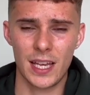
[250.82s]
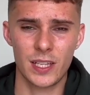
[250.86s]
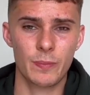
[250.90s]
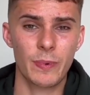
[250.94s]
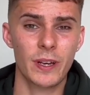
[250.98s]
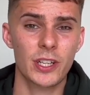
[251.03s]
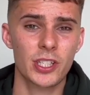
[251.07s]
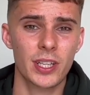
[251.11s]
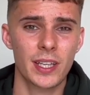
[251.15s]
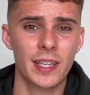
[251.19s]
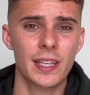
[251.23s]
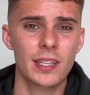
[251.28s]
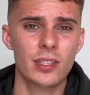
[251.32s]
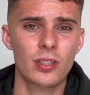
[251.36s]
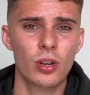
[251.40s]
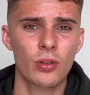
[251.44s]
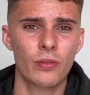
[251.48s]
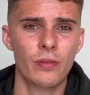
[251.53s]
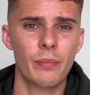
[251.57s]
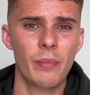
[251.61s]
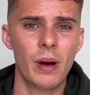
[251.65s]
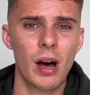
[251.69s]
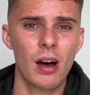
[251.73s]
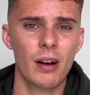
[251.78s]
Especially in this
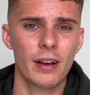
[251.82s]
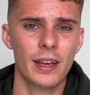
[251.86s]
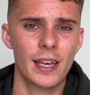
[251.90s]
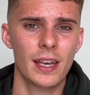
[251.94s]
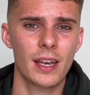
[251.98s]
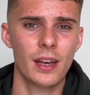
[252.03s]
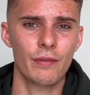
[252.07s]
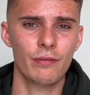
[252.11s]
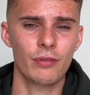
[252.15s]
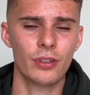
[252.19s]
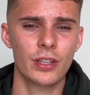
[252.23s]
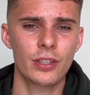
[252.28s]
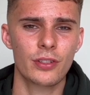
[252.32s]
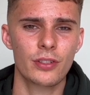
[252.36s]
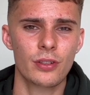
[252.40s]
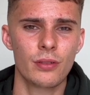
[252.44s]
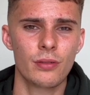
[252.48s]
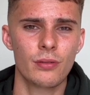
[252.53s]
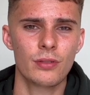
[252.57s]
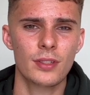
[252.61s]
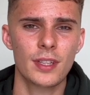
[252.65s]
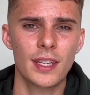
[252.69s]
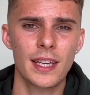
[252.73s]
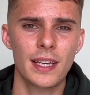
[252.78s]
current market of running
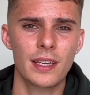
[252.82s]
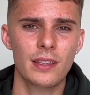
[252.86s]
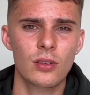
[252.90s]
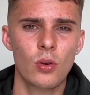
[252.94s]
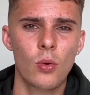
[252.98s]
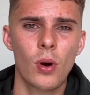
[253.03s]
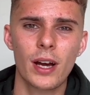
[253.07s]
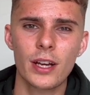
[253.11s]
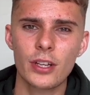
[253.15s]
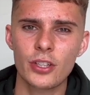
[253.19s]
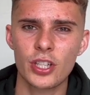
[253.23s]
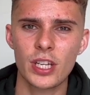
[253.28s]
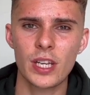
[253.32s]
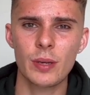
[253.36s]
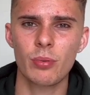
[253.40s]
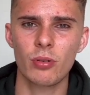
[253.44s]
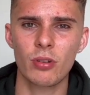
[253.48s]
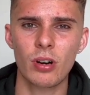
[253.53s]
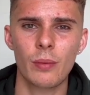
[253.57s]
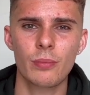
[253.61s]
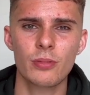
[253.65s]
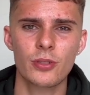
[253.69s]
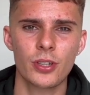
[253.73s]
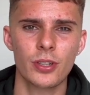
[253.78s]
shoes, it's quite a cheaper
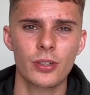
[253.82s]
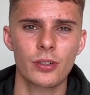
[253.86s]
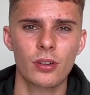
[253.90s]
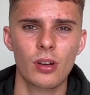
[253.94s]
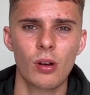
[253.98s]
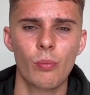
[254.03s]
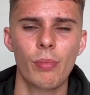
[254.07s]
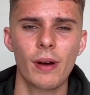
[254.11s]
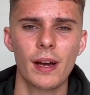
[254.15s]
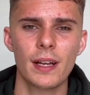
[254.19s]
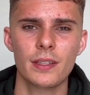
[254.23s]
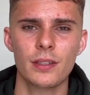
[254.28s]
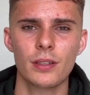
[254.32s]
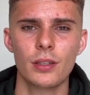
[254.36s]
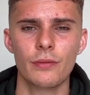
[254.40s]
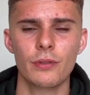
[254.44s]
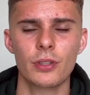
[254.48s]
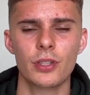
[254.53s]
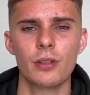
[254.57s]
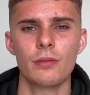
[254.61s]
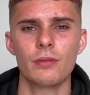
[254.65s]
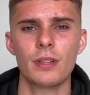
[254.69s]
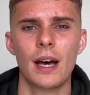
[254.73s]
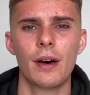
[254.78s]
option compared to the other
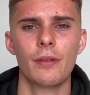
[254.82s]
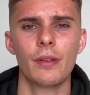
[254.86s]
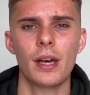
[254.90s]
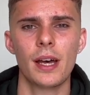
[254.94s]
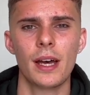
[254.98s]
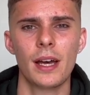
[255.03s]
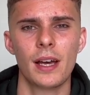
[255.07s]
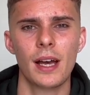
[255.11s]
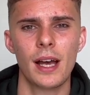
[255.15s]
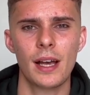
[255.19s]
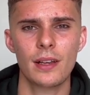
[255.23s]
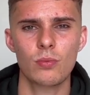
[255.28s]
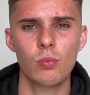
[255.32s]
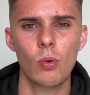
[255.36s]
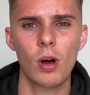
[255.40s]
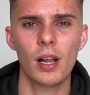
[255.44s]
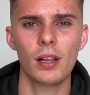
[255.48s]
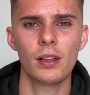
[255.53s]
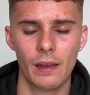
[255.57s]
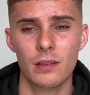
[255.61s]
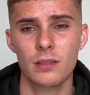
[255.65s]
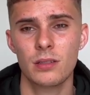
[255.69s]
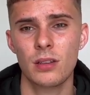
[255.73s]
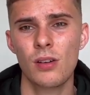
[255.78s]
shoes out there as well.
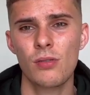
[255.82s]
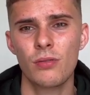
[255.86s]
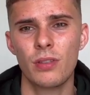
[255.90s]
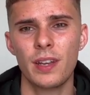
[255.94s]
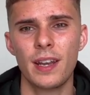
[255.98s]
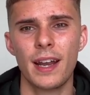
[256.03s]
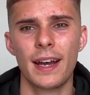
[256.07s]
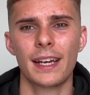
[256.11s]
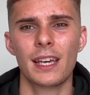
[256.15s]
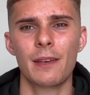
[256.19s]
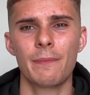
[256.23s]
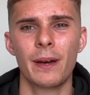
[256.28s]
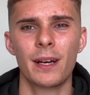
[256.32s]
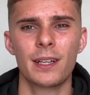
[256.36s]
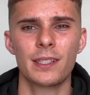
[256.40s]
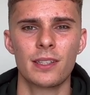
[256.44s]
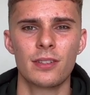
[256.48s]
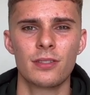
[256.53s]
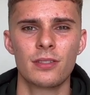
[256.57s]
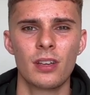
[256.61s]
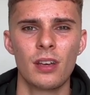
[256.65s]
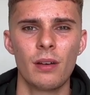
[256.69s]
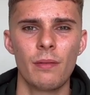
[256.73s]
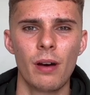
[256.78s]
So the Nike
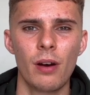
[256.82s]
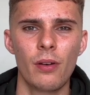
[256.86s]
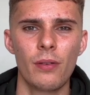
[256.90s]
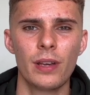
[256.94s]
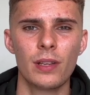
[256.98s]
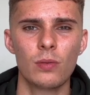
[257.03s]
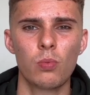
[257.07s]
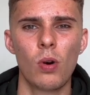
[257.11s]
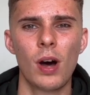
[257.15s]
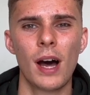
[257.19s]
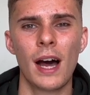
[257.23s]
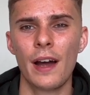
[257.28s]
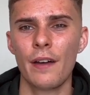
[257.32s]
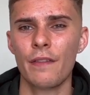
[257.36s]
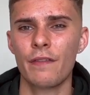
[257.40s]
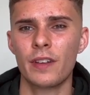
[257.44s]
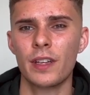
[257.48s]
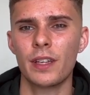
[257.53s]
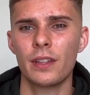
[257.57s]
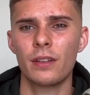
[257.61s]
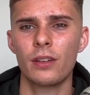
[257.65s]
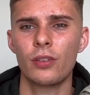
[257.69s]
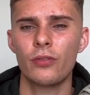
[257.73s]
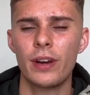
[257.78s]
Pegasus Turbo is what I
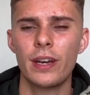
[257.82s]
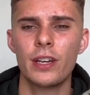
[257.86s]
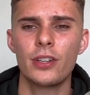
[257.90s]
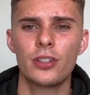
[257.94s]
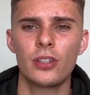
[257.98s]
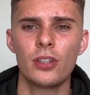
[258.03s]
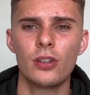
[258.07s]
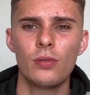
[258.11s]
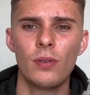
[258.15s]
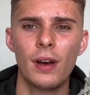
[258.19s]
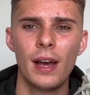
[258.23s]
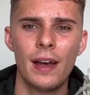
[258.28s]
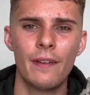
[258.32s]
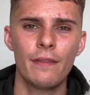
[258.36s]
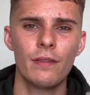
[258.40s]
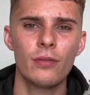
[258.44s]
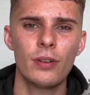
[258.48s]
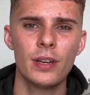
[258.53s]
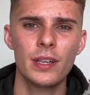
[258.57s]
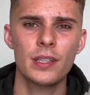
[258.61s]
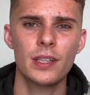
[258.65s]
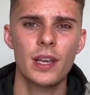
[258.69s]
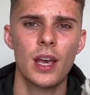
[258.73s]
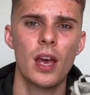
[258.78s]
think the greatest shoe ever
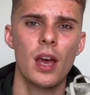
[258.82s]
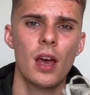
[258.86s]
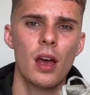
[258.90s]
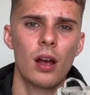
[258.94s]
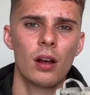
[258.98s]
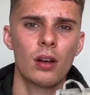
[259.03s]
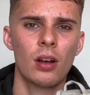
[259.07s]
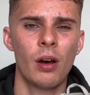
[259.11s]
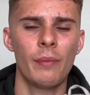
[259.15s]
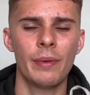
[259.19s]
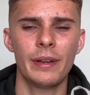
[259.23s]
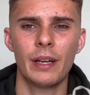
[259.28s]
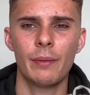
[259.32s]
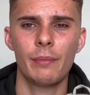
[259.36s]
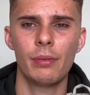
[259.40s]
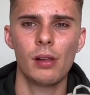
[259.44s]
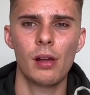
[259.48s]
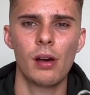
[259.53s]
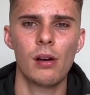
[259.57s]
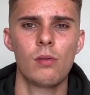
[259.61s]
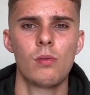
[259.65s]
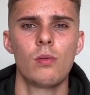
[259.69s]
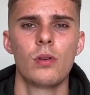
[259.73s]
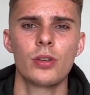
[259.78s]
is. Comment down
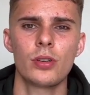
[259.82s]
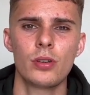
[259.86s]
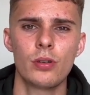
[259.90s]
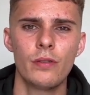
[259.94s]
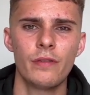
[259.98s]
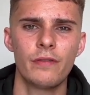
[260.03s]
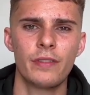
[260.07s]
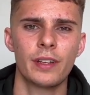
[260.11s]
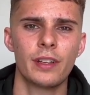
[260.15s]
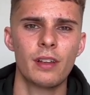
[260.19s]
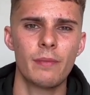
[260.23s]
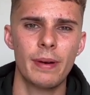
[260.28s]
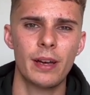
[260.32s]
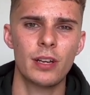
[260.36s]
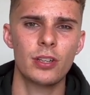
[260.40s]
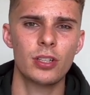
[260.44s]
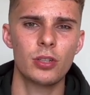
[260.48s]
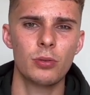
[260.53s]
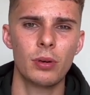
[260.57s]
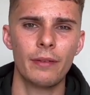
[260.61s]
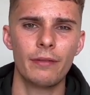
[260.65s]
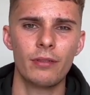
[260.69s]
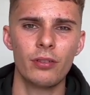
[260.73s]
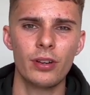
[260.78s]
below what you think the best
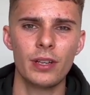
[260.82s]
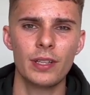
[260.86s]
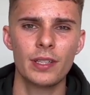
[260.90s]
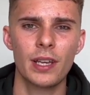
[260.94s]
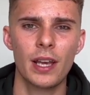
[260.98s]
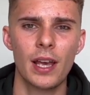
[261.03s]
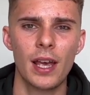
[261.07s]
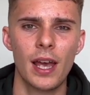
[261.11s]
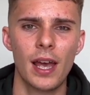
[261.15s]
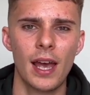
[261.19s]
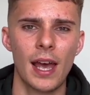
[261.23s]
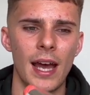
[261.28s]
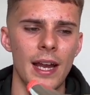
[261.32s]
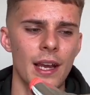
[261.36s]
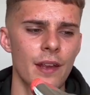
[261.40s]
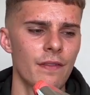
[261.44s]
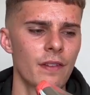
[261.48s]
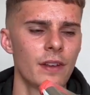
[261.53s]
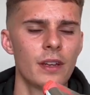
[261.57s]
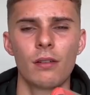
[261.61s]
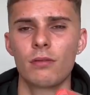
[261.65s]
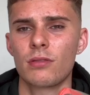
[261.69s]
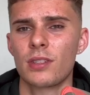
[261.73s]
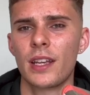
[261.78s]
shoe ever is. And if
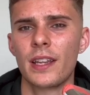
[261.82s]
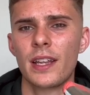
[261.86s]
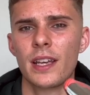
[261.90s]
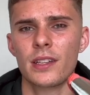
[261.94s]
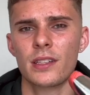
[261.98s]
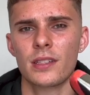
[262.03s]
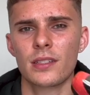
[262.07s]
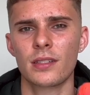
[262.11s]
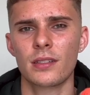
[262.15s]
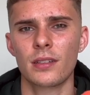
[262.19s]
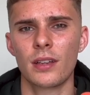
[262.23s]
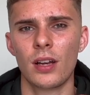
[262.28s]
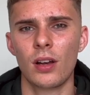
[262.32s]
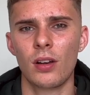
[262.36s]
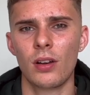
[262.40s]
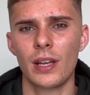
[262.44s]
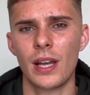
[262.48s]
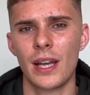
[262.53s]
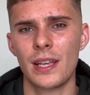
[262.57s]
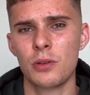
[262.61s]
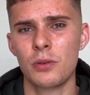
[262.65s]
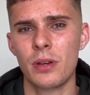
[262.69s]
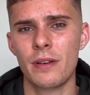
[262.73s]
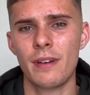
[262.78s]
you don't say this,
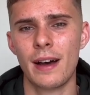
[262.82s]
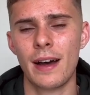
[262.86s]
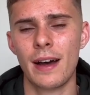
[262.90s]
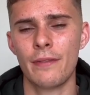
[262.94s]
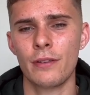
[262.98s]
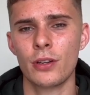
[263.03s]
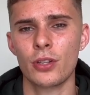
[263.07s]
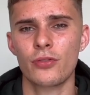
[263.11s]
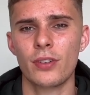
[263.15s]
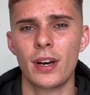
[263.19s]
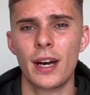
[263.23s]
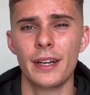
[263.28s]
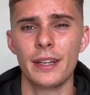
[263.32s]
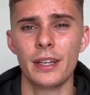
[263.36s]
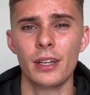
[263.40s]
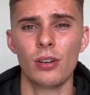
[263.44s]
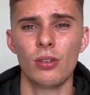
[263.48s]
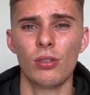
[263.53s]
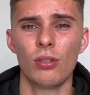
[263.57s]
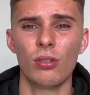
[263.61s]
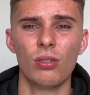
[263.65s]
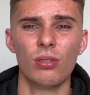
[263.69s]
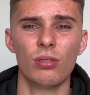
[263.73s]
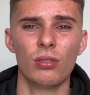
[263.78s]
you either haven't tried it,
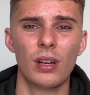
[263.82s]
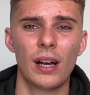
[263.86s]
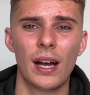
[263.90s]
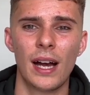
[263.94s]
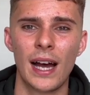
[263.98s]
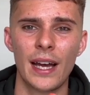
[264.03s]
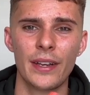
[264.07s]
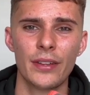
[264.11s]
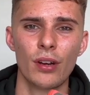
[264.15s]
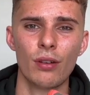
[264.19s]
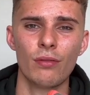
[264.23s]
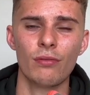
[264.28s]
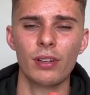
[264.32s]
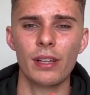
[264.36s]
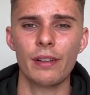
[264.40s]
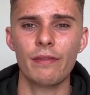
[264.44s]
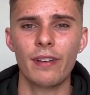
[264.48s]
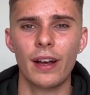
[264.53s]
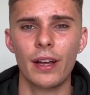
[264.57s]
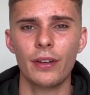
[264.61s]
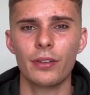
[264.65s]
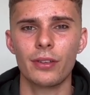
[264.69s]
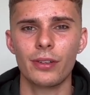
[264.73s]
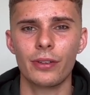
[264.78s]
or I don't really
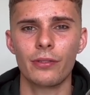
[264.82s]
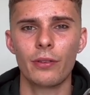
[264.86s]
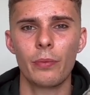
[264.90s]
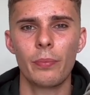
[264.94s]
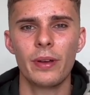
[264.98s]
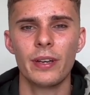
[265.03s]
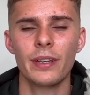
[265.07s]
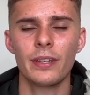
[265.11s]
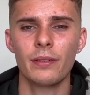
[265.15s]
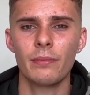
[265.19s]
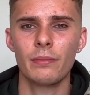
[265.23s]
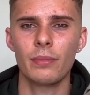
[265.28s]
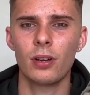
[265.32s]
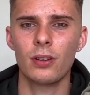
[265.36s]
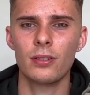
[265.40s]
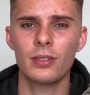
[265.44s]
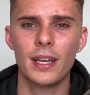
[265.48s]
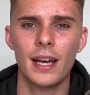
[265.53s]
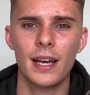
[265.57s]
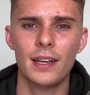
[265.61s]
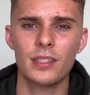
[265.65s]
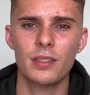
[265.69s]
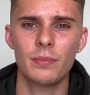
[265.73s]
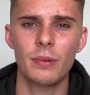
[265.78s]
value your opinion, because it
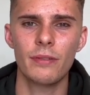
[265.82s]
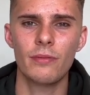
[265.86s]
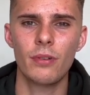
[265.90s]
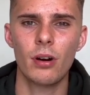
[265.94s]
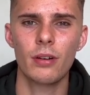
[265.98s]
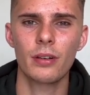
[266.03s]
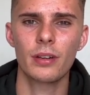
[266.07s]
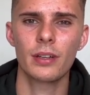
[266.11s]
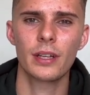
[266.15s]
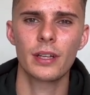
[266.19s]
has to be wrong.